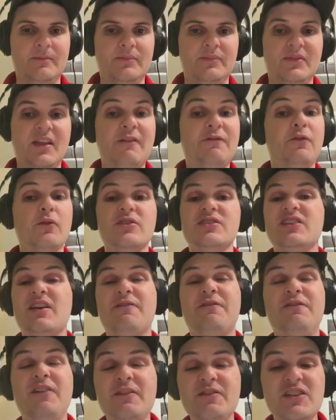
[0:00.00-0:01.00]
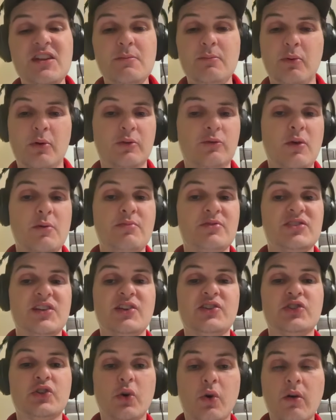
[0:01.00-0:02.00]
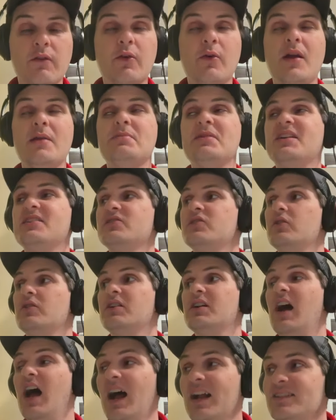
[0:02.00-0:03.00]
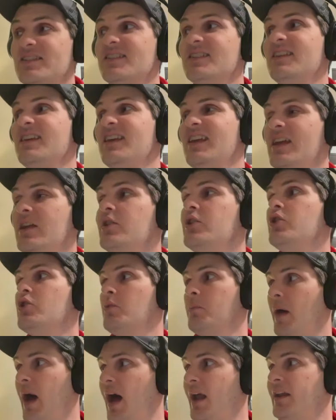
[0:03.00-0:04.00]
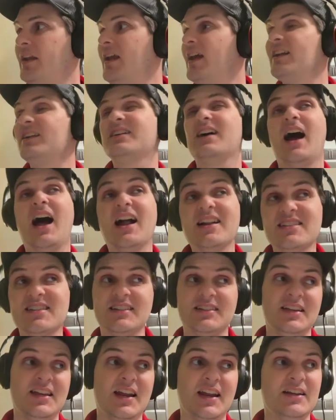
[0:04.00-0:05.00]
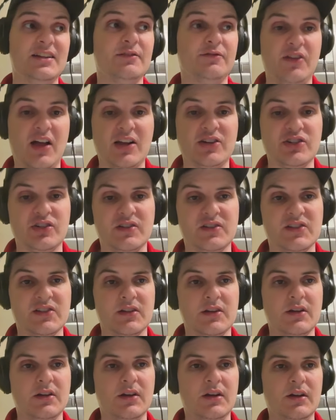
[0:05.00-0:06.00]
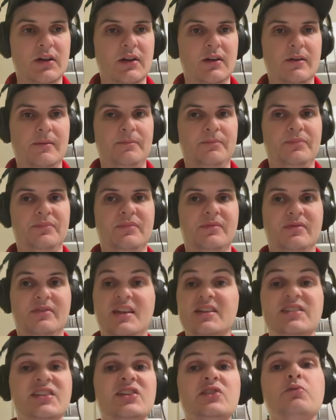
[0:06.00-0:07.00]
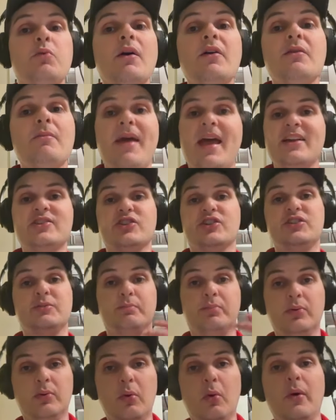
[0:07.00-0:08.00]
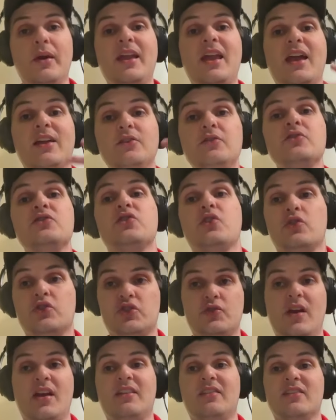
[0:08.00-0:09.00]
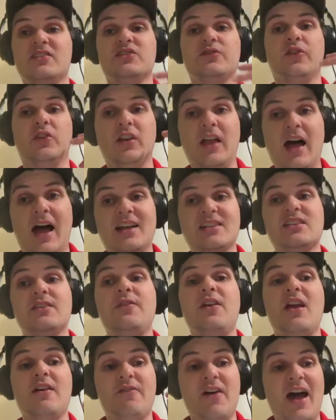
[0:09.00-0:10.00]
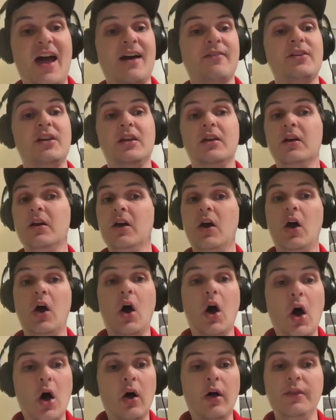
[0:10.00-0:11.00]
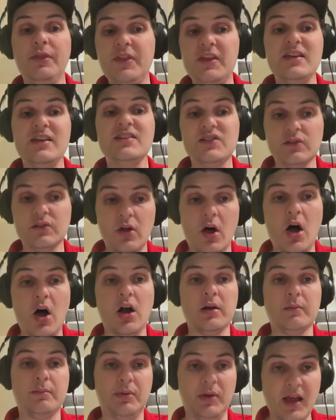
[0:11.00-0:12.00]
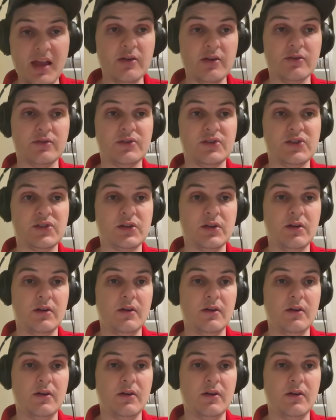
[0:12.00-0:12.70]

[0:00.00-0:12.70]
They force a fifteen point three percent turnover rate because they're constantly into your body and constantly getting deflections. This is where the Magic deploy and use their strength. This philosophy of having all these long players